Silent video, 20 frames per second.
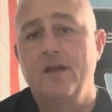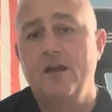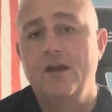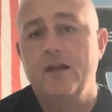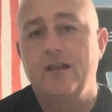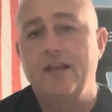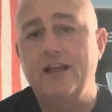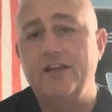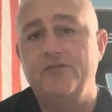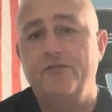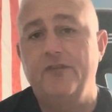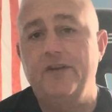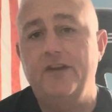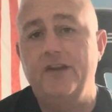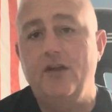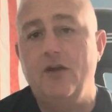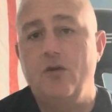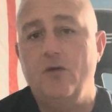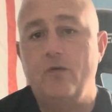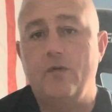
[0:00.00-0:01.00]
Last
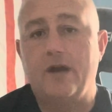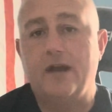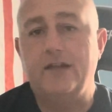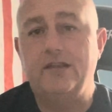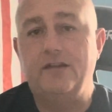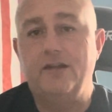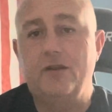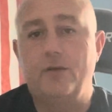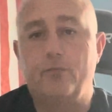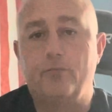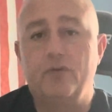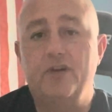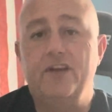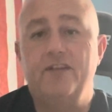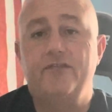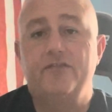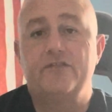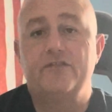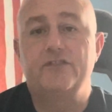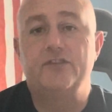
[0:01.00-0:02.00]
video, I did a
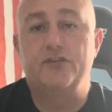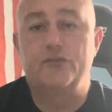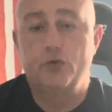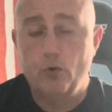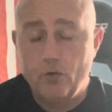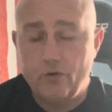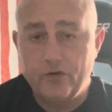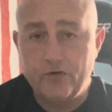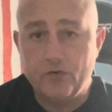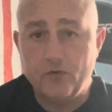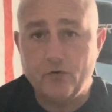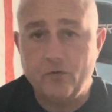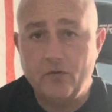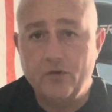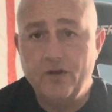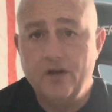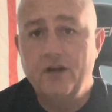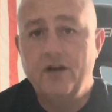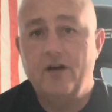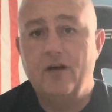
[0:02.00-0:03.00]
brief tutorial
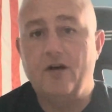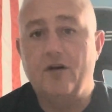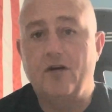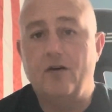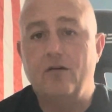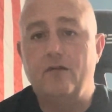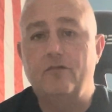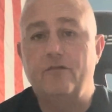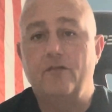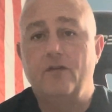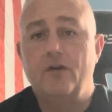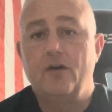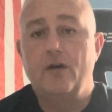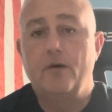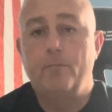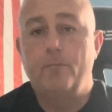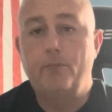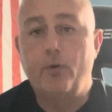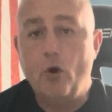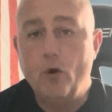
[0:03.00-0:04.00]
of
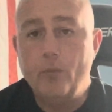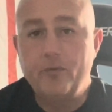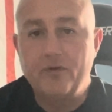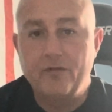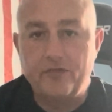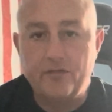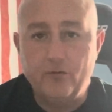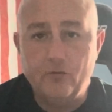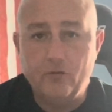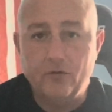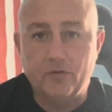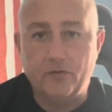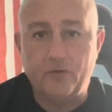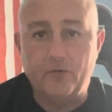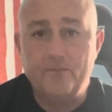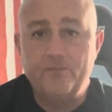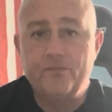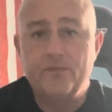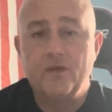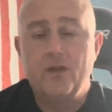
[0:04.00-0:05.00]
Pulp Cthulhu.
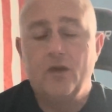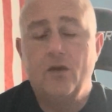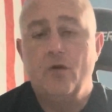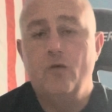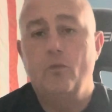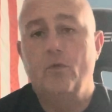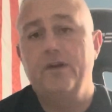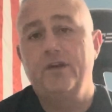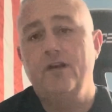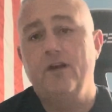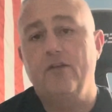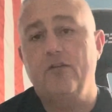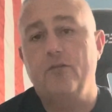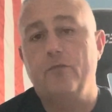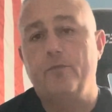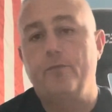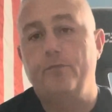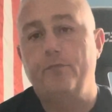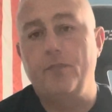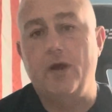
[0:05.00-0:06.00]
One of the other
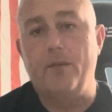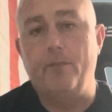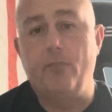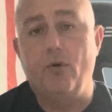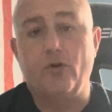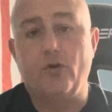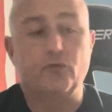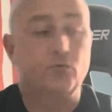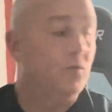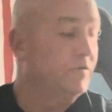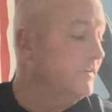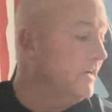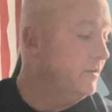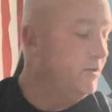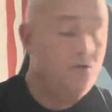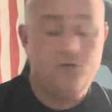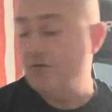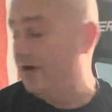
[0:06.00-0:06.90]
books which I do